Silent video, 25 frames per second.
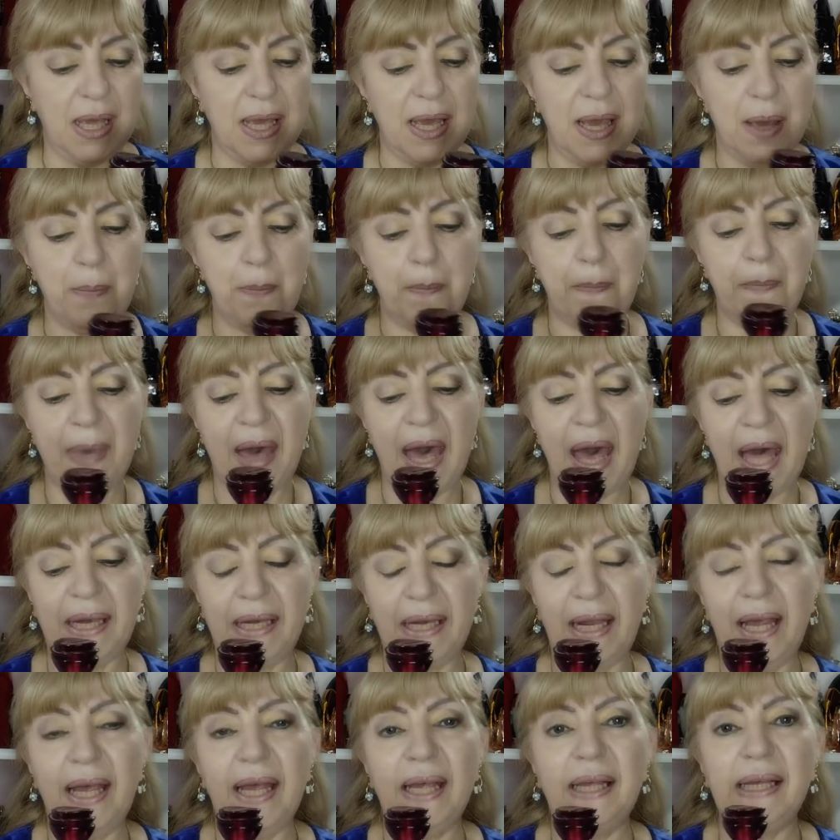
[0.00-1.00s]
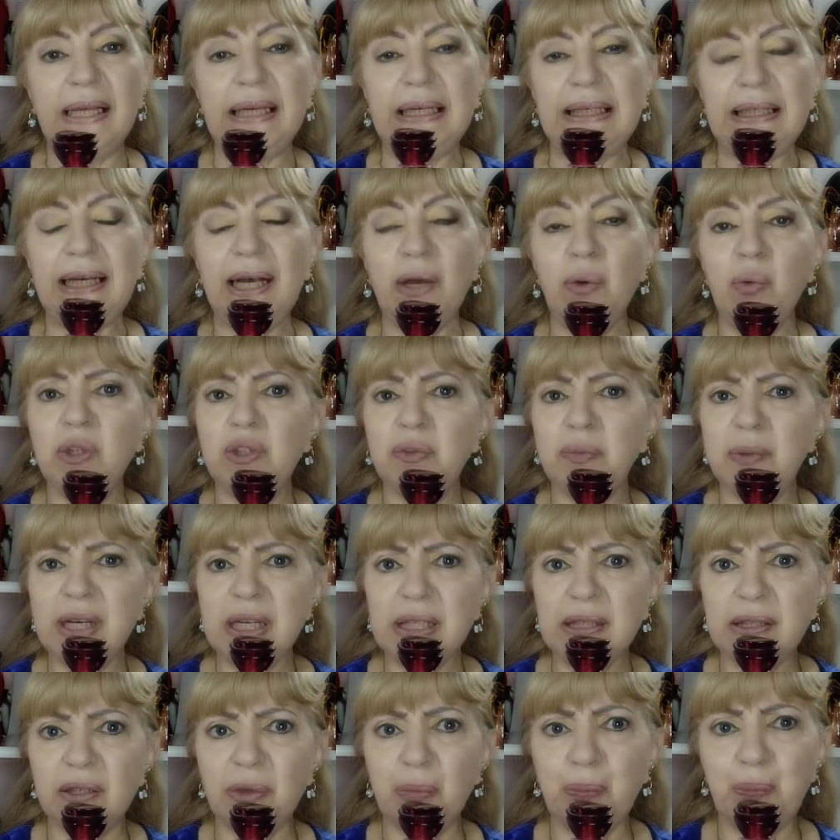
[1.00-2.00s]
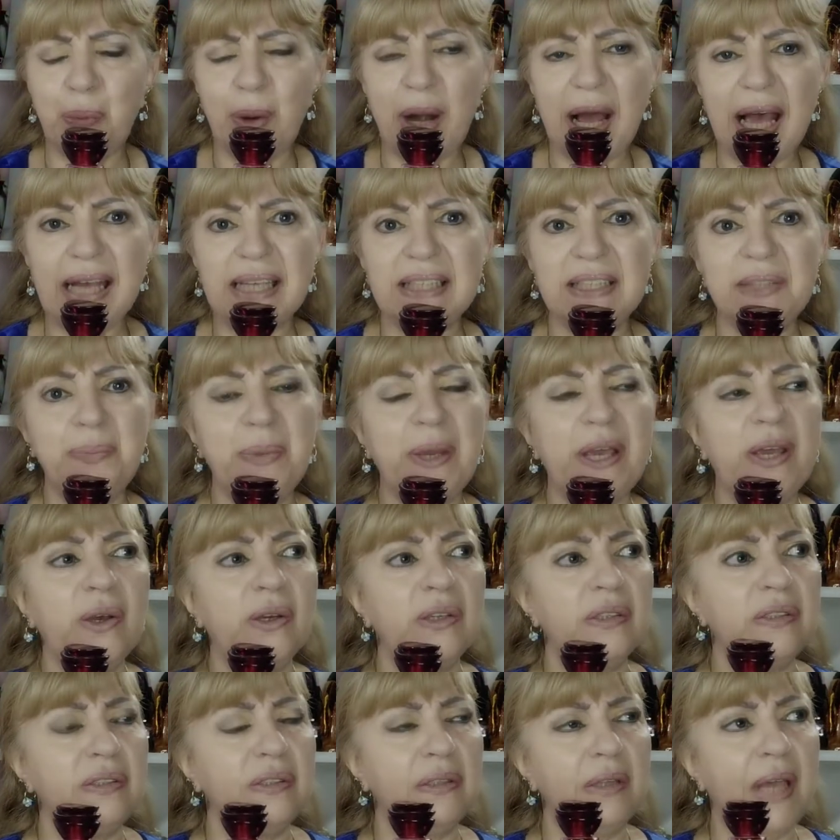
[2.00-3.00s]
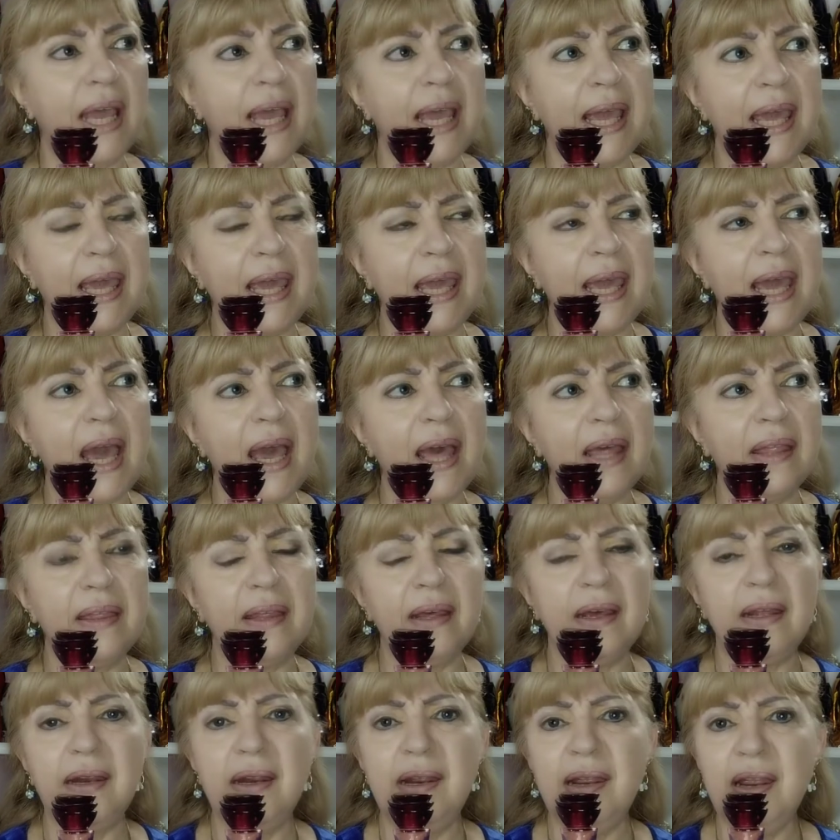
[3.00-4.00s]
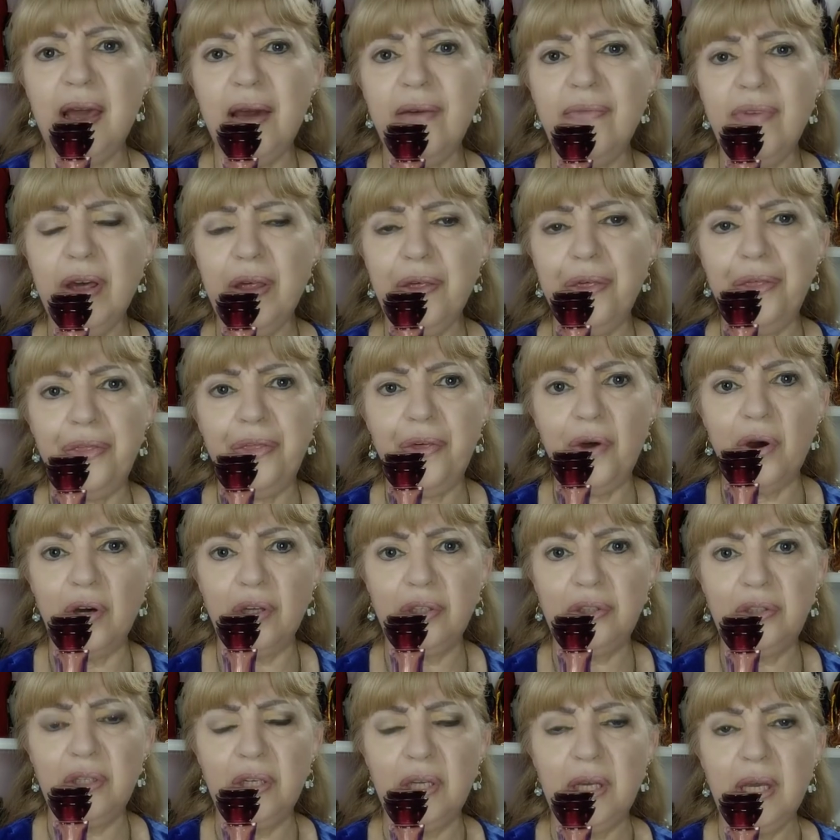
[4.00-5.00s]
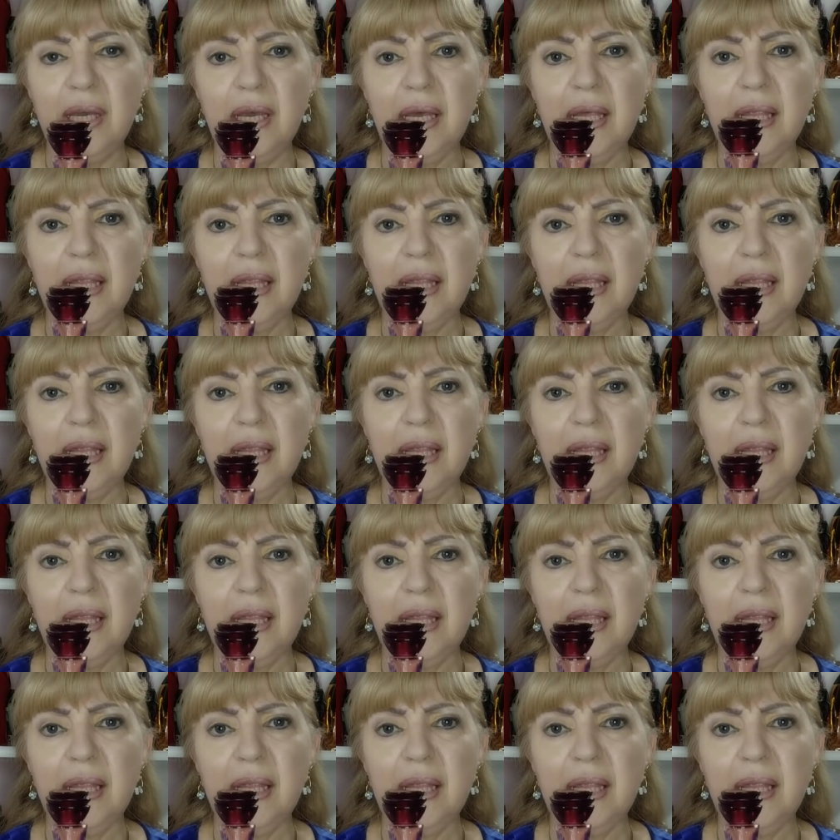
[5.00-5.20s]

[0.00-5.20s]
Uh, but uh, I was very surprised because I had uh, never thought